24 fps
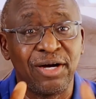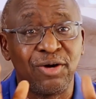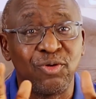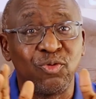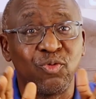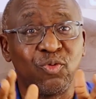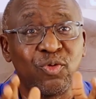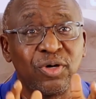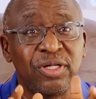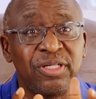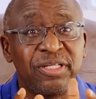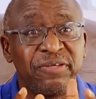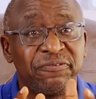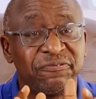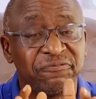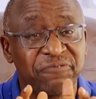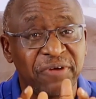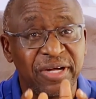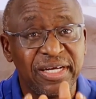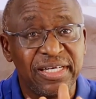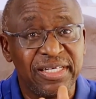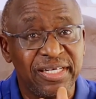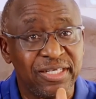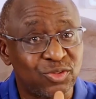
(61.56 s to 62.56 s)
now want the
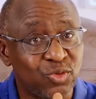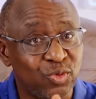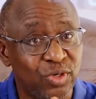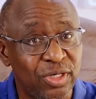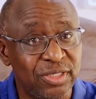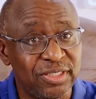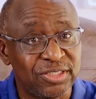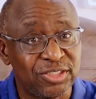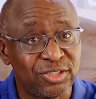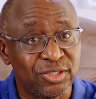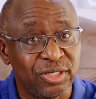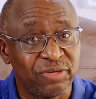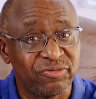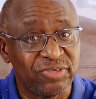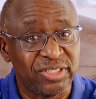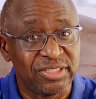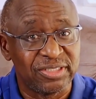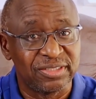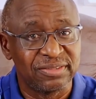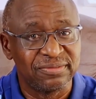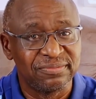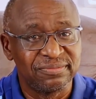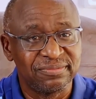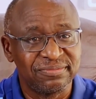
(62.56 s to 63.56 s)
finest quality of
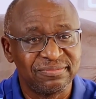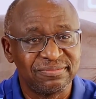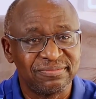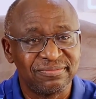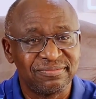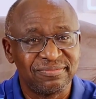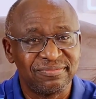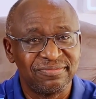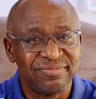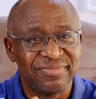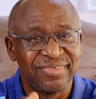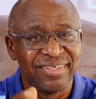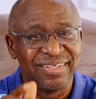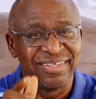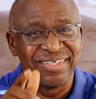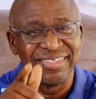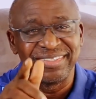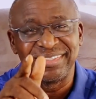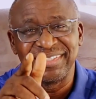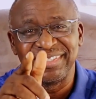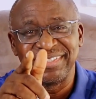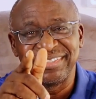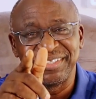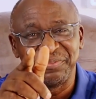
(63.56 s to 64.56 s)
it,
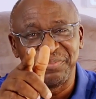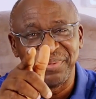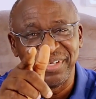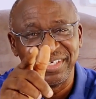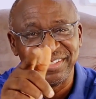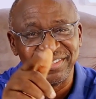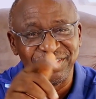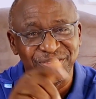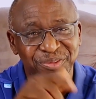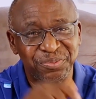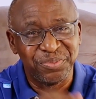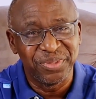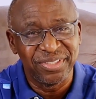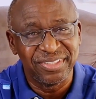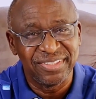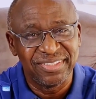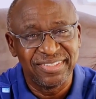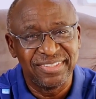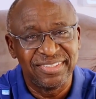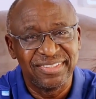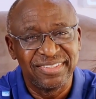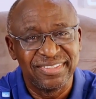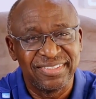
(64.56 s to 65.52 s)
this is the place to be.